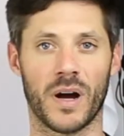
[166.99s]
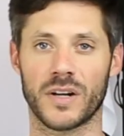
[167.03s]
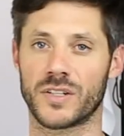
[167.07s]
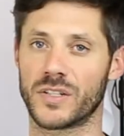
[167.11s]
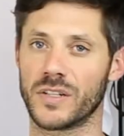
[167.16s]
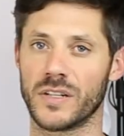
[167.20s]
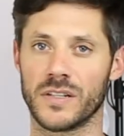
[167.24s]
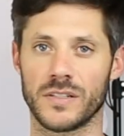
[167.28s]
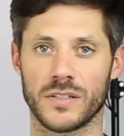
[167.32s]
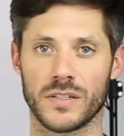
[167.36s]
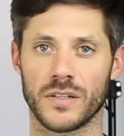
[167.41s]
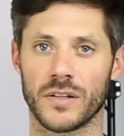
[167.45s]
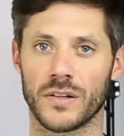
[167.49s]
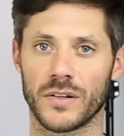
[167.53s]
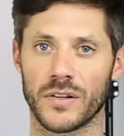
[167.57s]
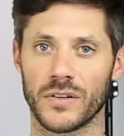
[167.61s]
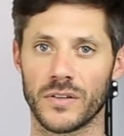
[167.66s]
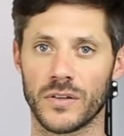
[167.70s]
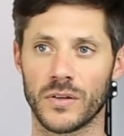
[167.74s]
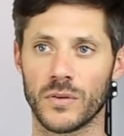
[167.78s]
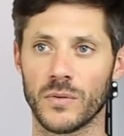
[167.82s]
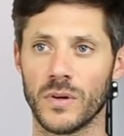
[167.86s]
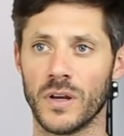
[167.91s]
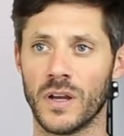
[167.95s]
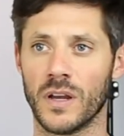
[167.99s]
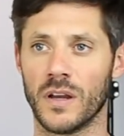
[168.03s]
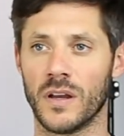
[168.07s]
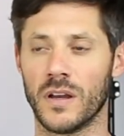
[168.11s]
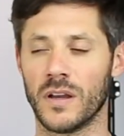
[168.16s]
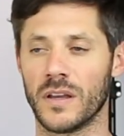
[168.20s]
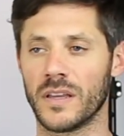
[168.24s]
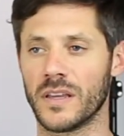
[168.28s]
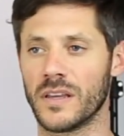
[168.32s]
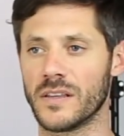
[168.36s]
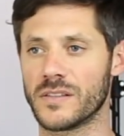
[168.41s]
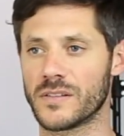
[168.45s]
Much easier to do,
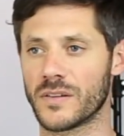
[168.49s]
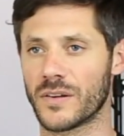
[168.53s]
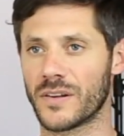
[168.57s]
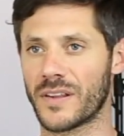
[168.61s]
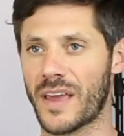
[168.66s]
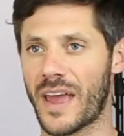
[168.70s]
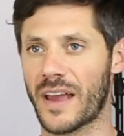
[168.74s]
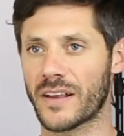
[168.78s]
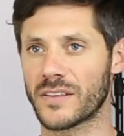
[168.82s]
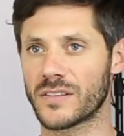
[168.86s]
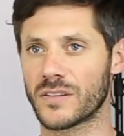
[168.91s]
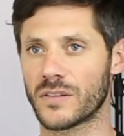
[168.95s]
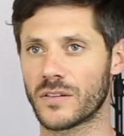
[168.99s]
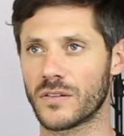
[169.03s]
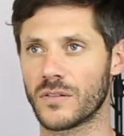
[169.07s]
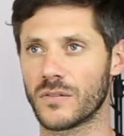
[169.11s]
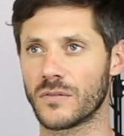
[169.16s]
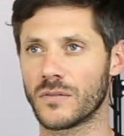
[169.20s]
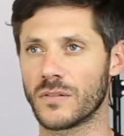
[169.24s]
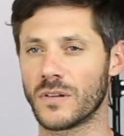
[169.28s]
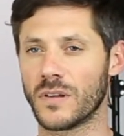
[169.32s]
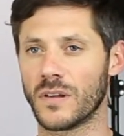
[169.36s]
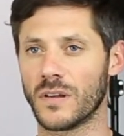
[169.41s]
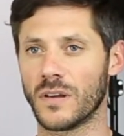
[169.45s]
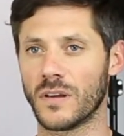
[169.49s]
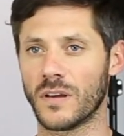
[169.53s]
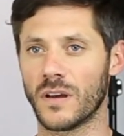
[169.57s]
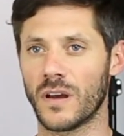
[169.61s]
easier to execute,